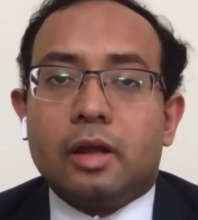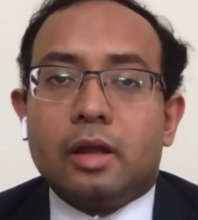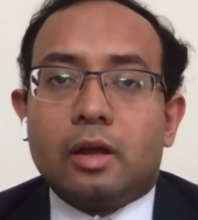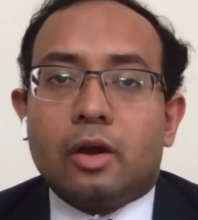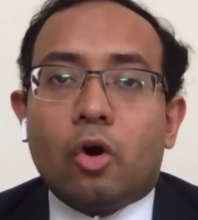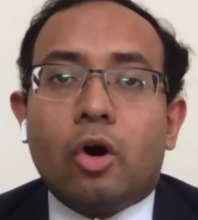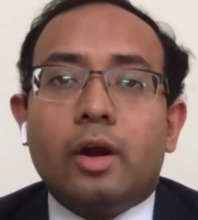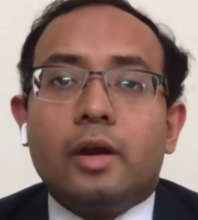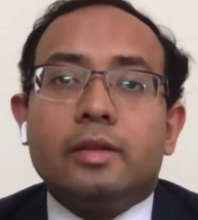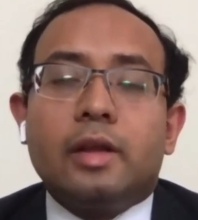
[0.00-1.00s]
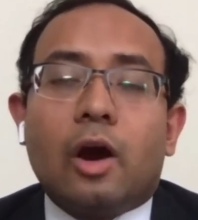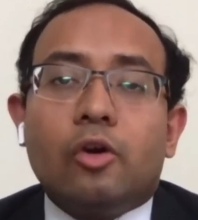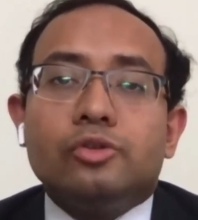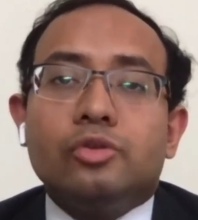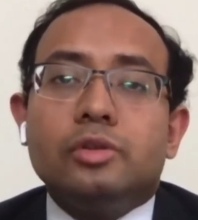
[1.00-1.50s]
Or the
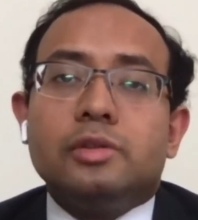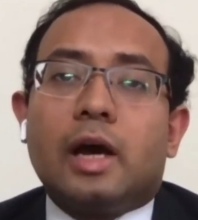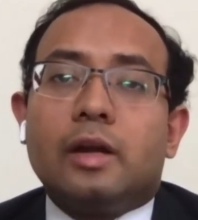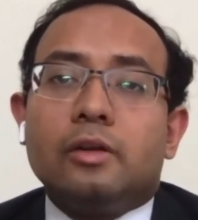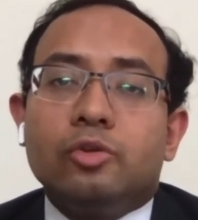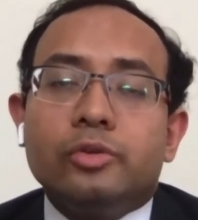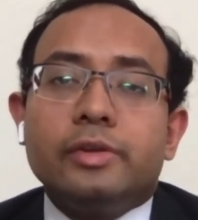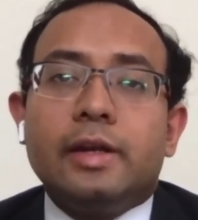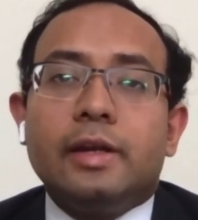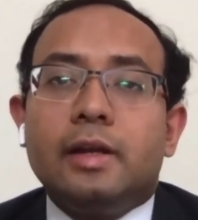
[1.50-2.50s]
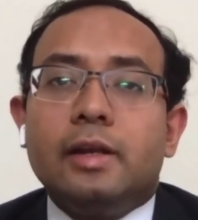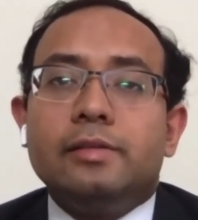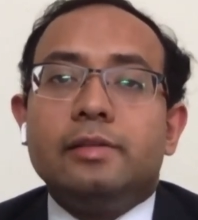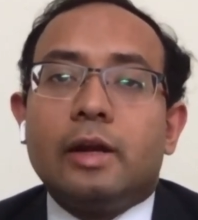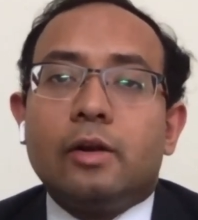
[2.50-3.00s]
households are those entities that
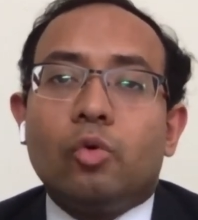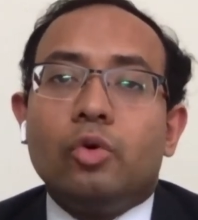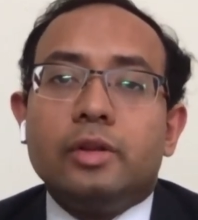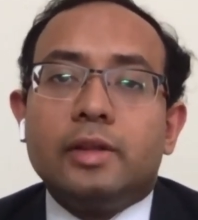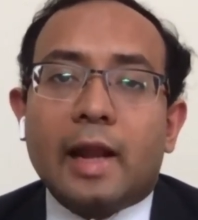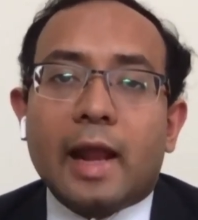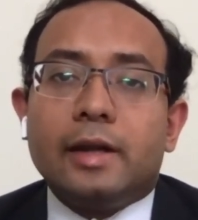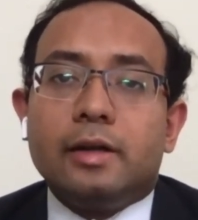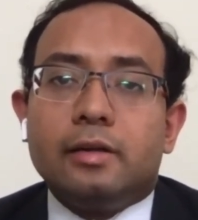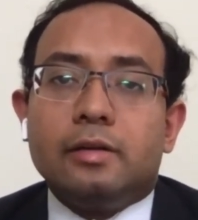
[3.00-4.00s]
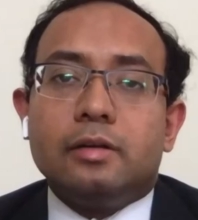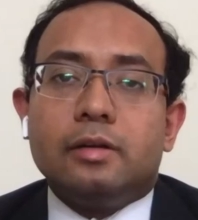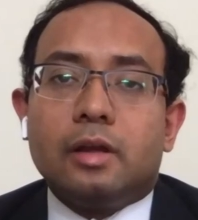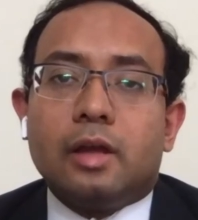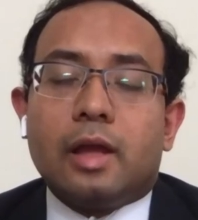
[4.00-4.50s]
own the land
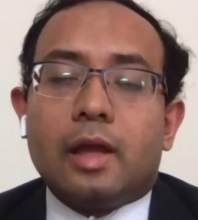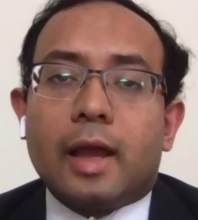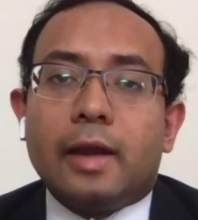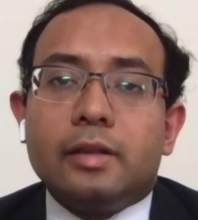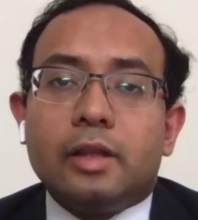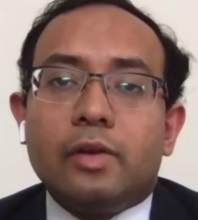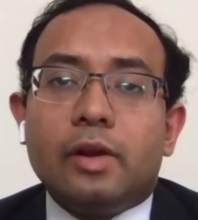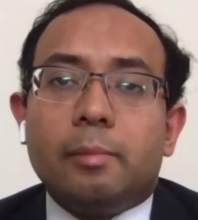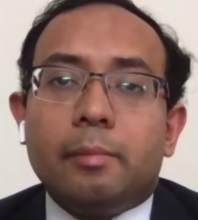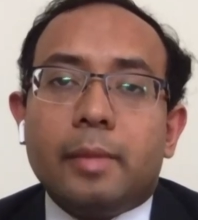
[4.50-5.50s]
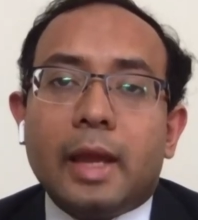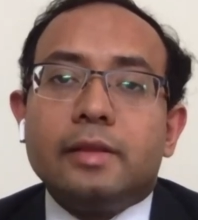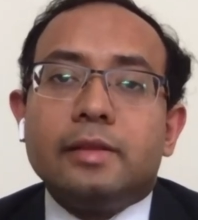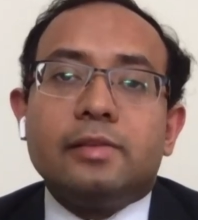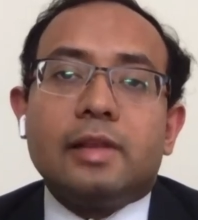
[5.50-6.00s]
and they will make this
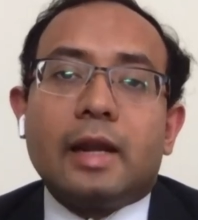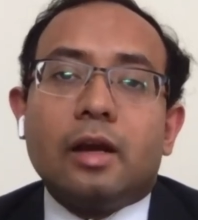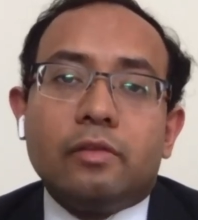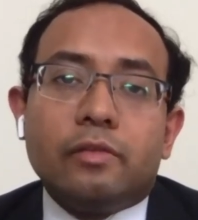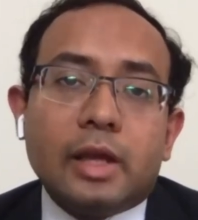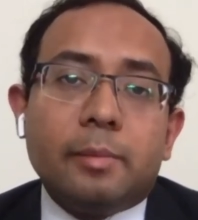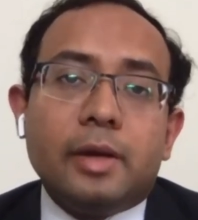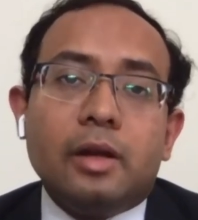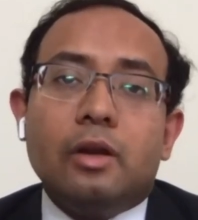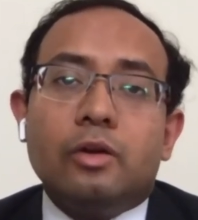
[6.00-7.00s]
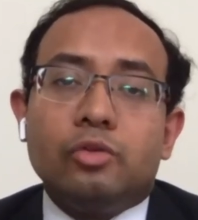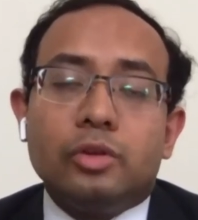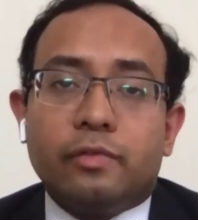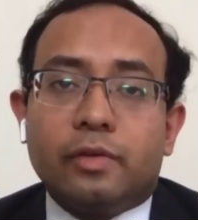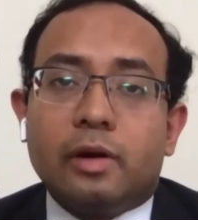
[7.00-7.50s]
land available to the
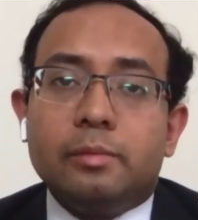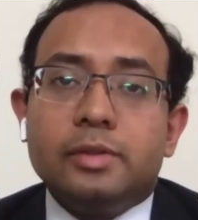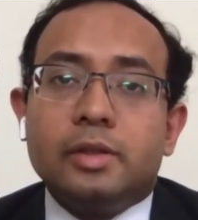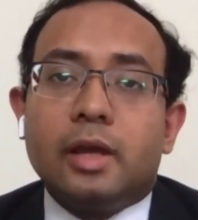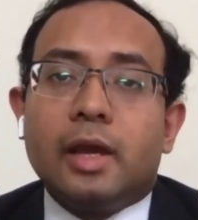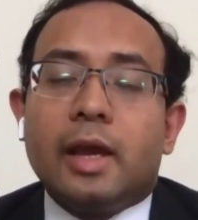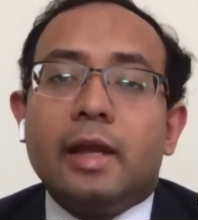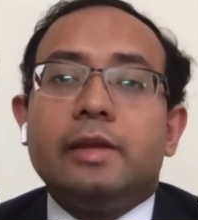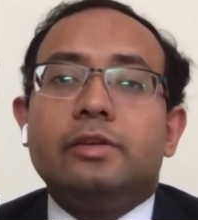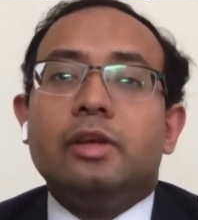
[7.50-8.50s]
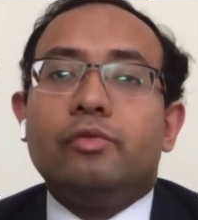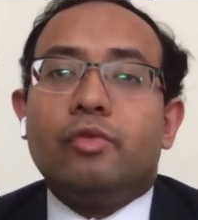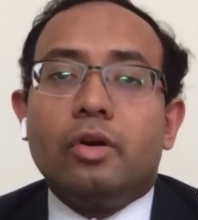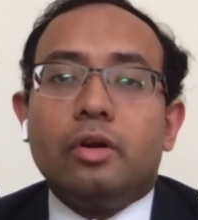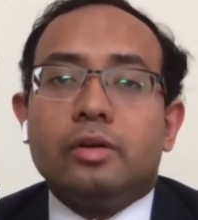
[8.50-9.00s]
firms in exchange for
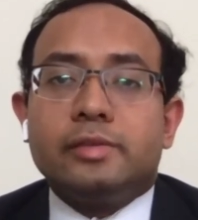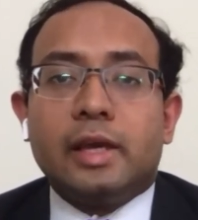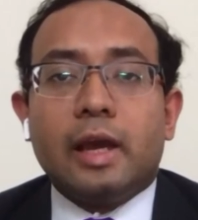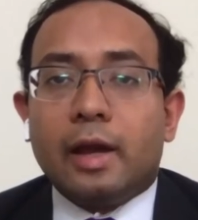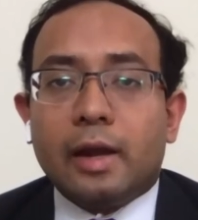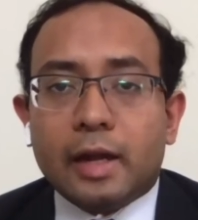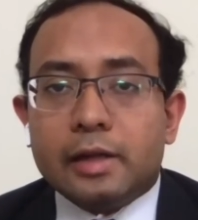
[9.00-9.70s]
say a rent.